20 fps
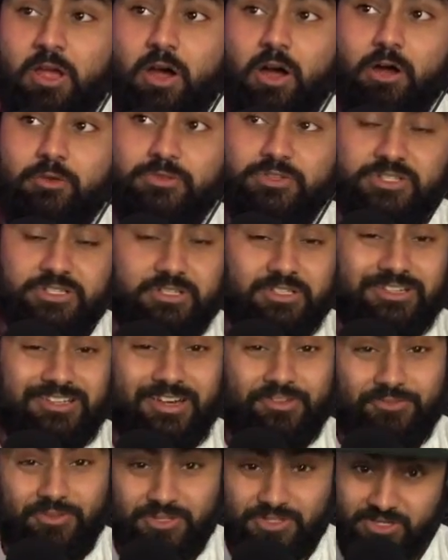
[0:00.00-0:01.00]
Obviously, the
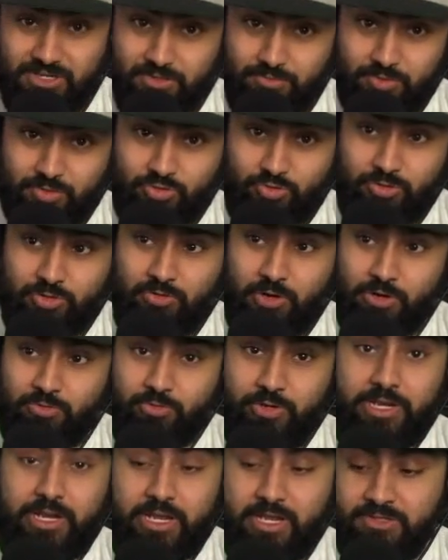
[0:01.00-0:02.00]
difference here between
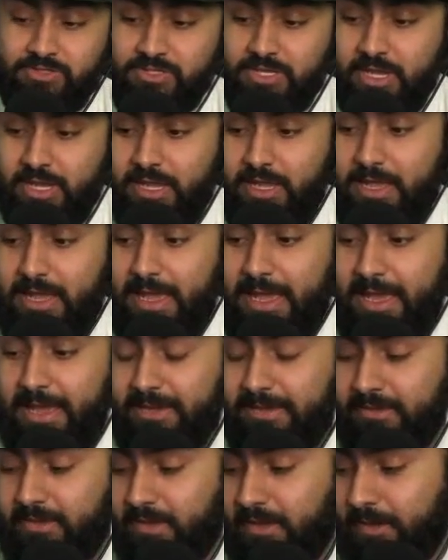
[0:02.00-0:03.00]
Rodriguez
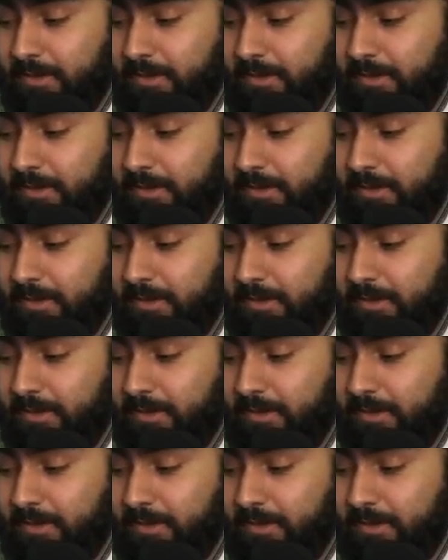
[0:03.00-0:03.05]
and